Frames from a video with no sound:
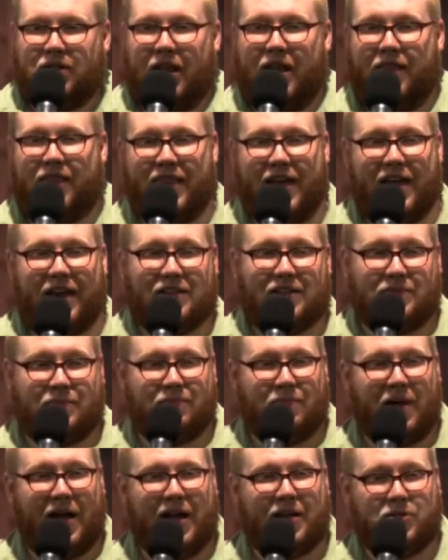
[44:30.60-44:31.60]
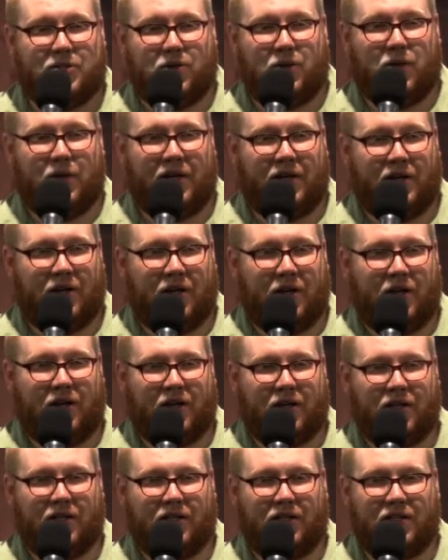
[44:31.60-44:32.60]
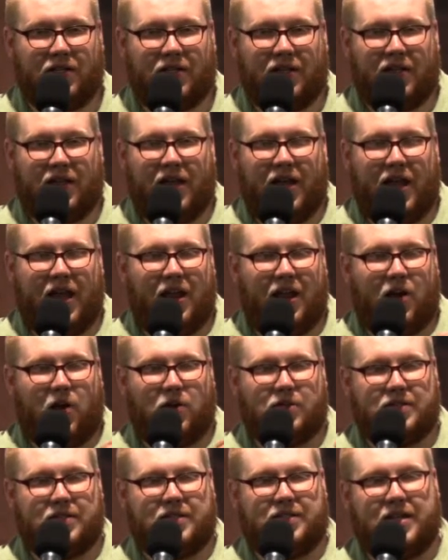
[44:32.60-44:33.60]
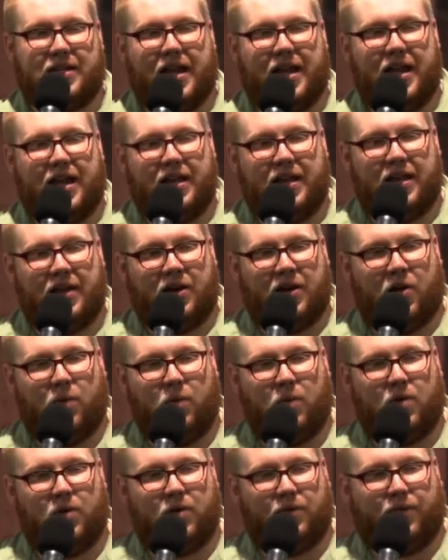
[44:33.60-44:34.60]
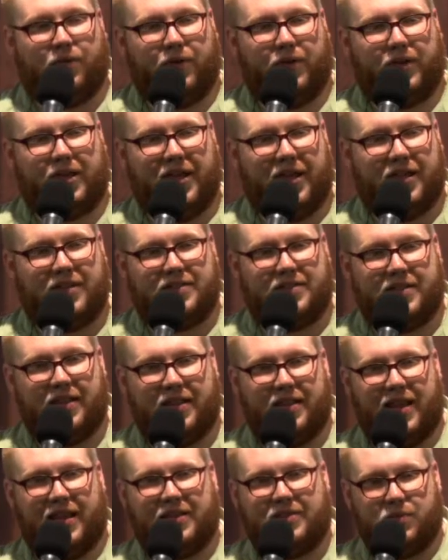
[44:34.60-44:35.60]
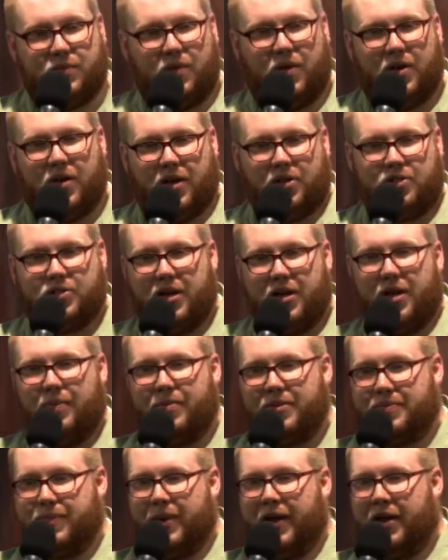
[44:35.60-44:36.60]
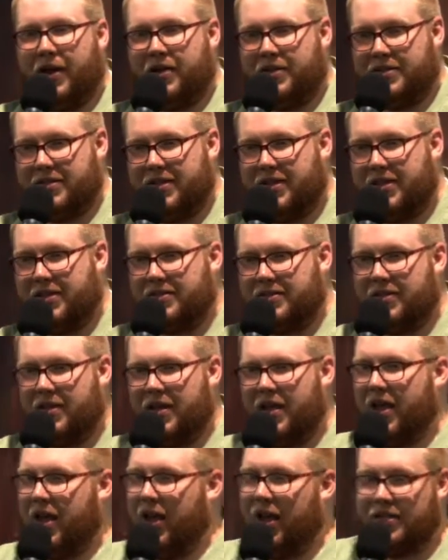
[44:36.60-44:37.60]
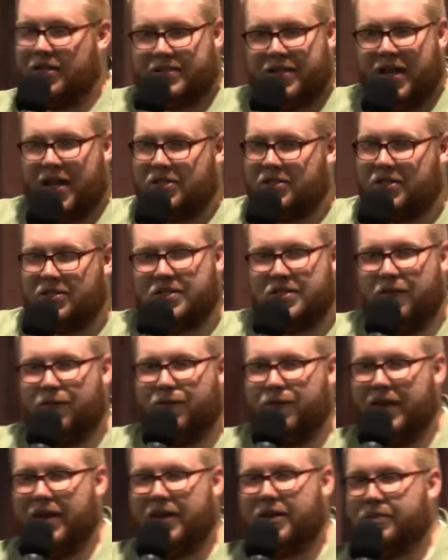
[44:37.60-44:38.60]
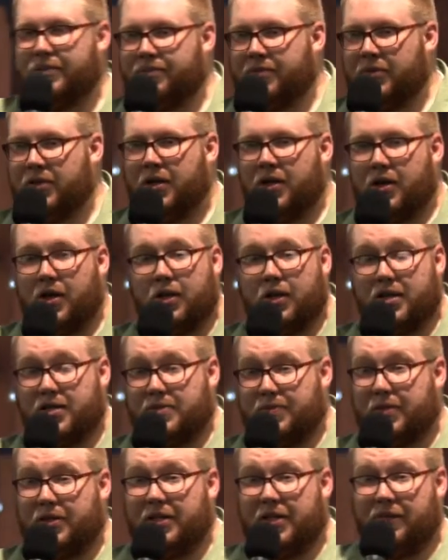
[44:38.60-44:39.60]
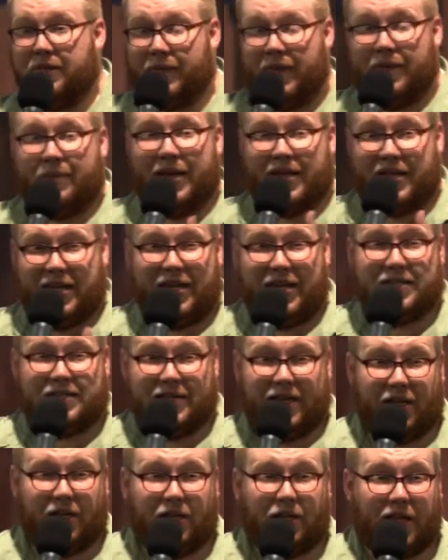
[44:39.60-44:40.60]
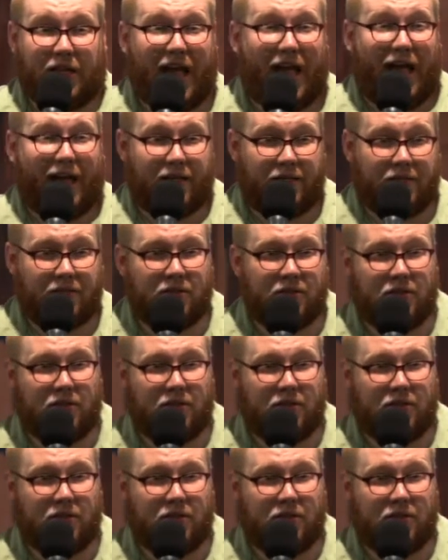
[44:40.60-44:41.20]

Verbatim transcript: And that is my joy and honor. And our society and our world forgets that that's what our job as parents is. It's not just to feed them, because believe me, my kids eat a lot.